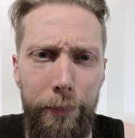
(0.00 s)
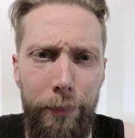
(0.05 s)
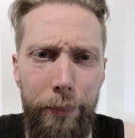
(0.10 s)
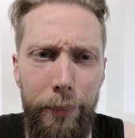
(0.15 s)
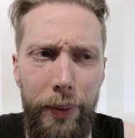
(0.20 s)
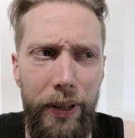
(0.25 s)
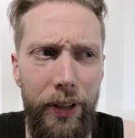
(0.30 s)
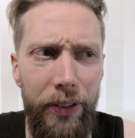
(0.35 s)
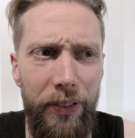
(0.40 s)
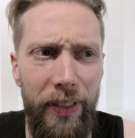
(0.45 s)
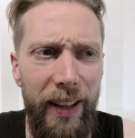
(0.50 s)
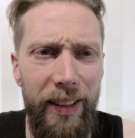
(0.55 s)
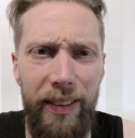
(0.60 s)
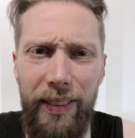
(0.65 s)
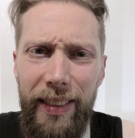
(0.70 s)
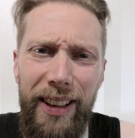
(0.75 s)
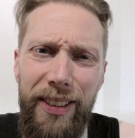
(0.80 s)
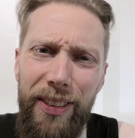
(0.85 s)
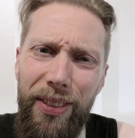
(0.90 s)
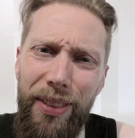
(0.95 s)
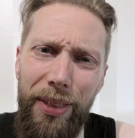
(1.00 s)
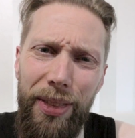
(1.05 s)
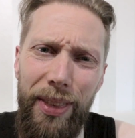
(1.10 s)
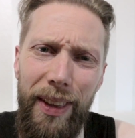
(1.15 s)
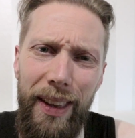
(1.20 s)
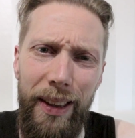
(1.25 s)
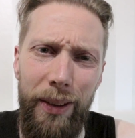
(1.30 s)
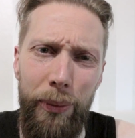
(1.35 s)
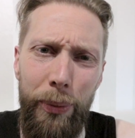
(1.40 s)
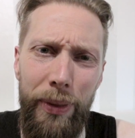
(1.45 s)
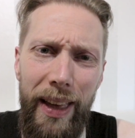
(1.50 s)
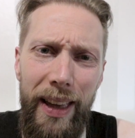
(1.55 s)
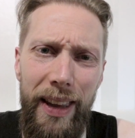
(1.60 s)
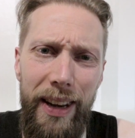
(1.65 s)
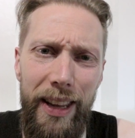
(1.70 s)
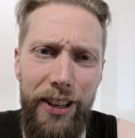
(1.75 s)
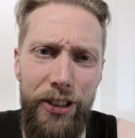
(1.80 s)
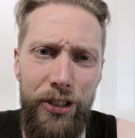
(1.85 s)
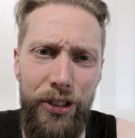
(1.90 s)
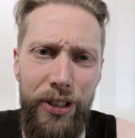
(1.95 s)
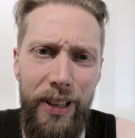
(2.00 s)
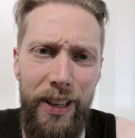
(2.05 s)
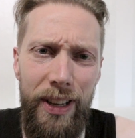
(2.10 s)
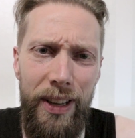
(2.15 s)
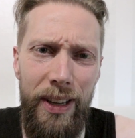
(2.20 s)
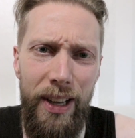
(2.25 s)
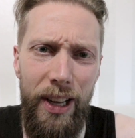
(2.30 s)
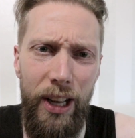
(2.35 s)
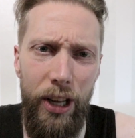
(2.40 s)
Because that that's the thing with ADHD,